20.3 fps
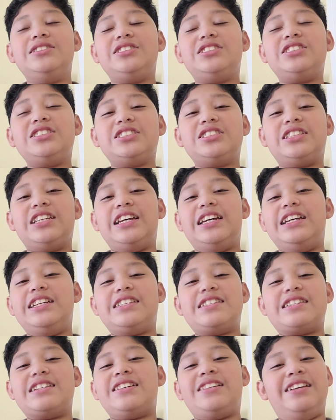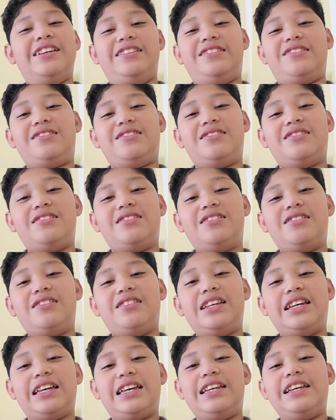Just, it didn't.
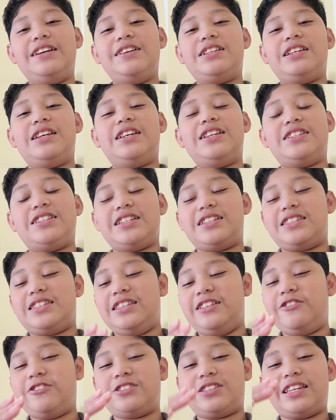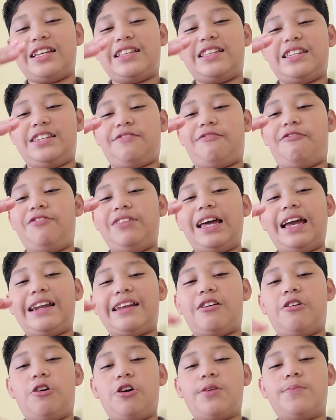Like, it just looks like this
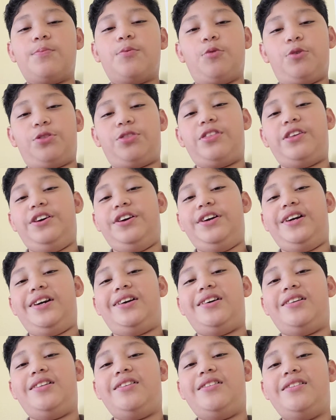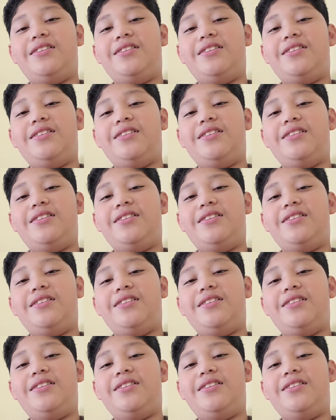flat cardboard thing.